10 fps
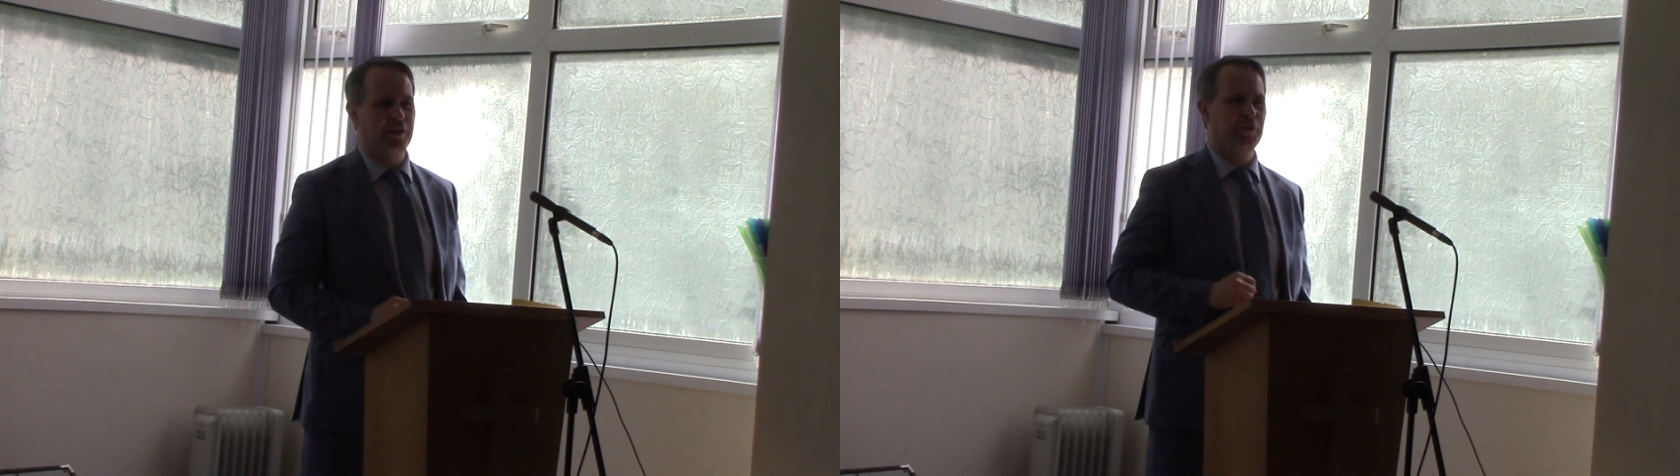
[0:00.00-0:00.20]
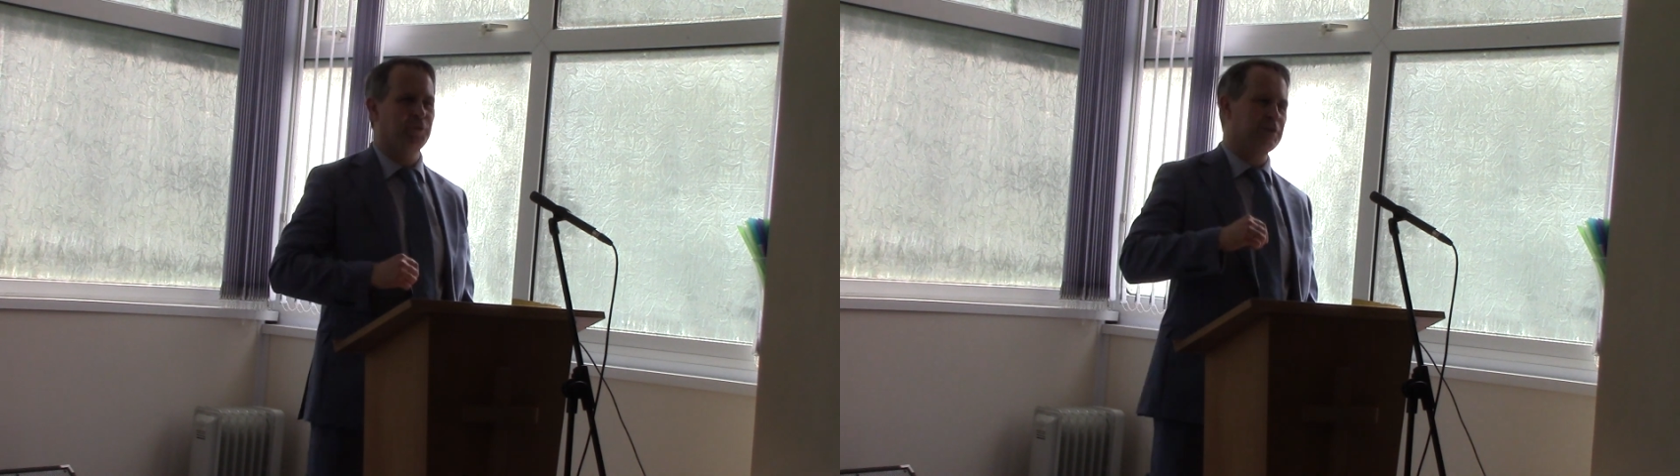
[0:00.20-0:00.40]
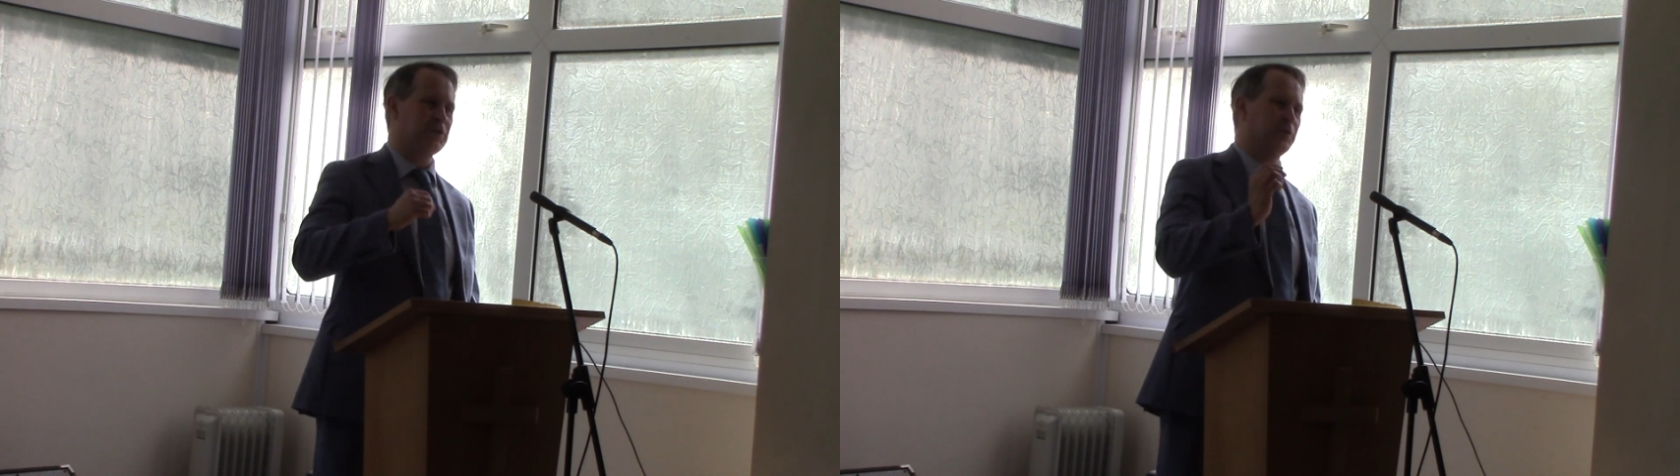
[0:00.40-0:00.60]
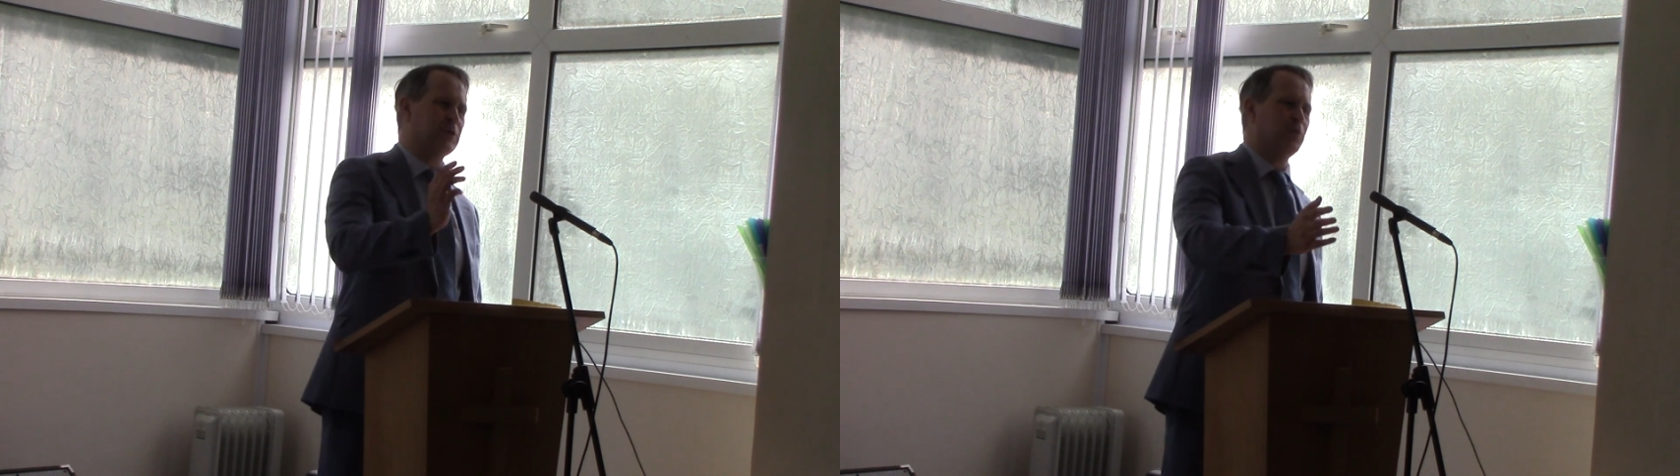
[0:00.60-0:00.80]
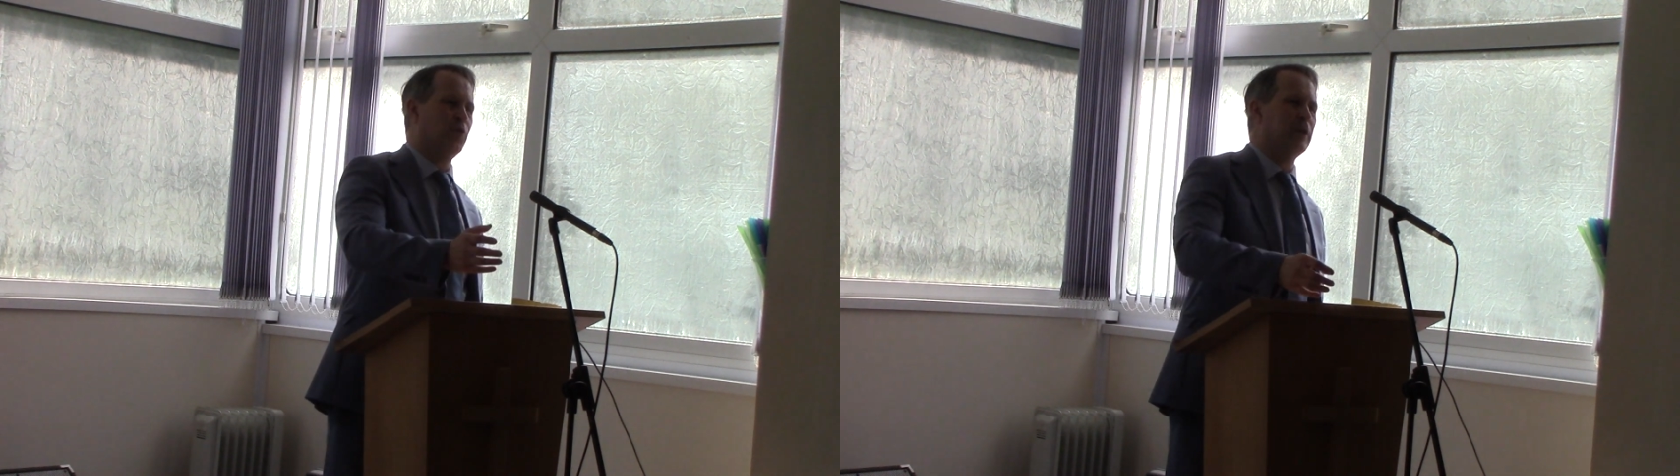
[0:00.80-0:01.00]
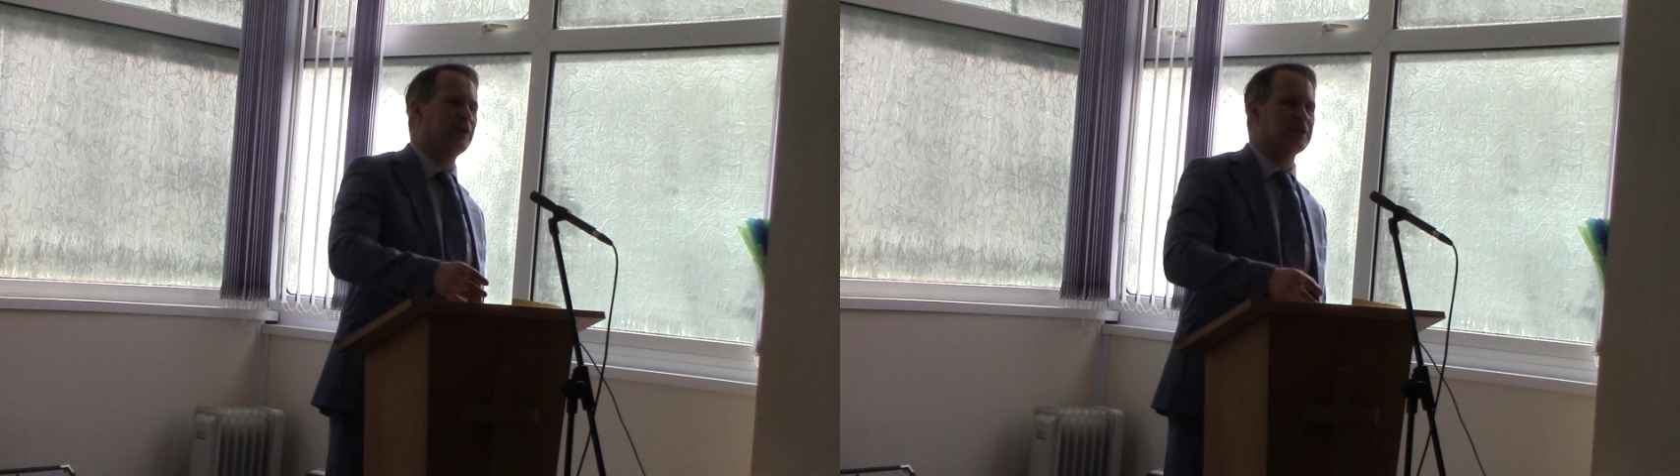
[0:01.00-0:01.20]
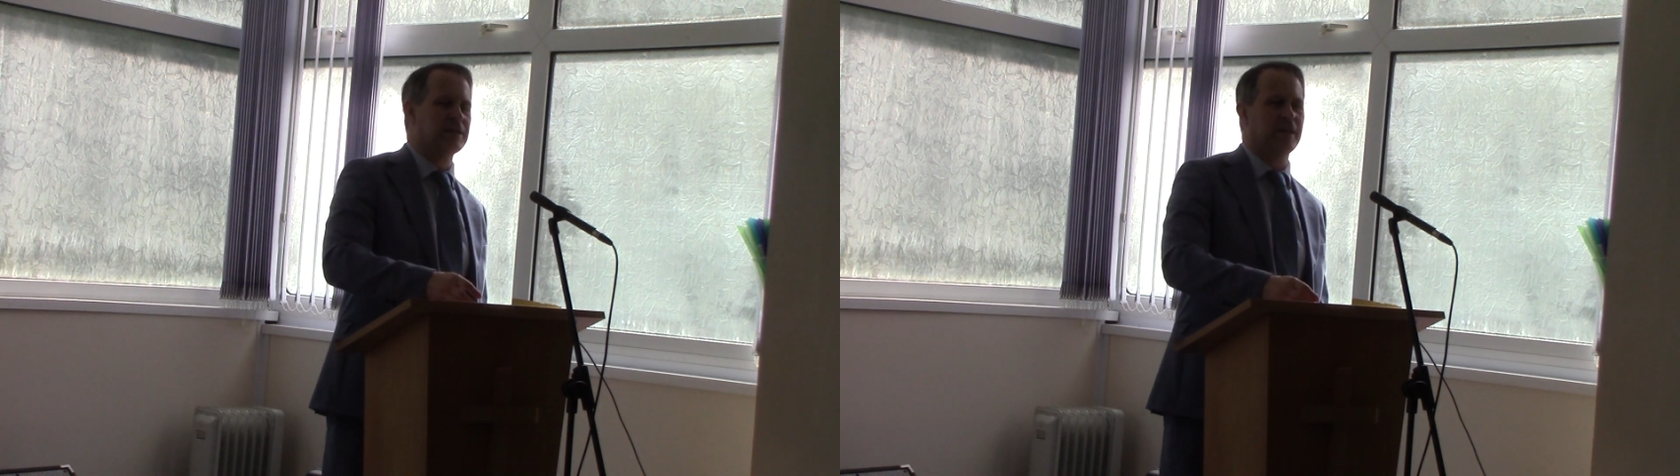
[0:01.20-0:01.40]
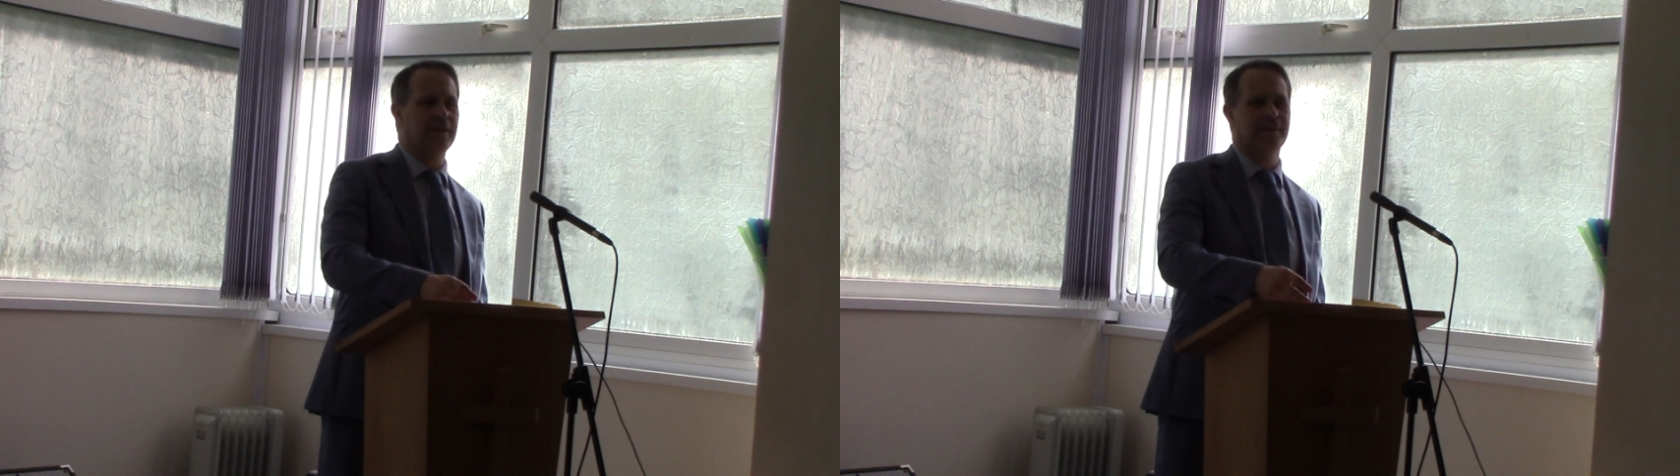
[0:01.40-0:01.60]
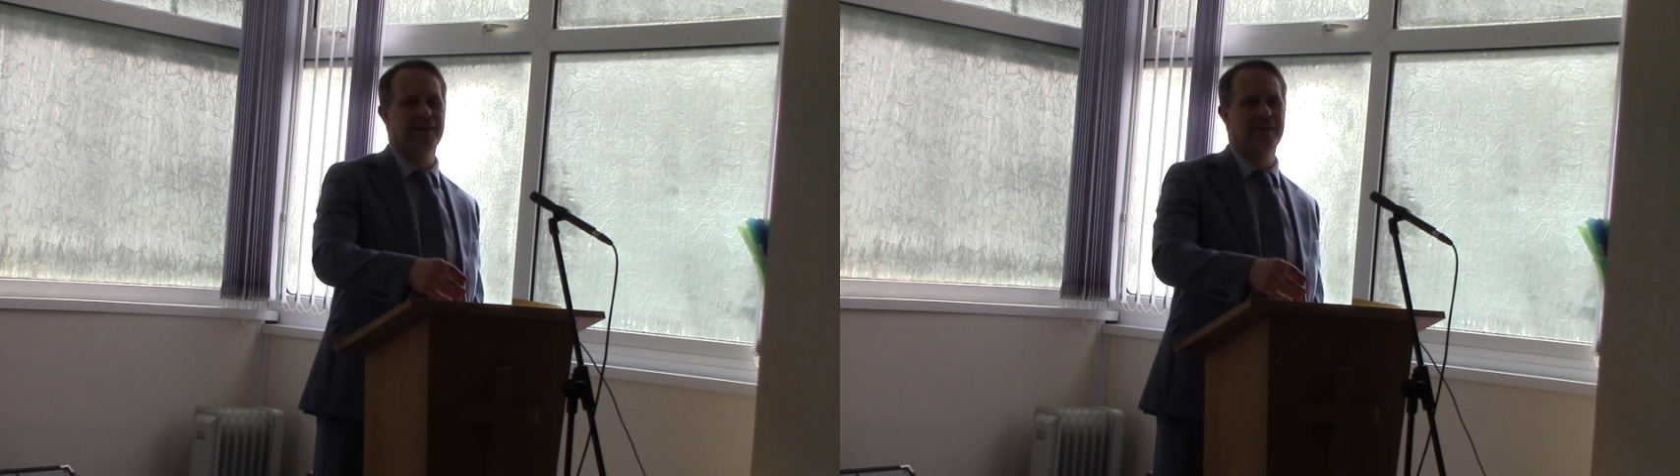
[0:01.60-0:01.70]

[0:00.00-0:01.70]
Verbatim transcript: I know there's so much more we could say.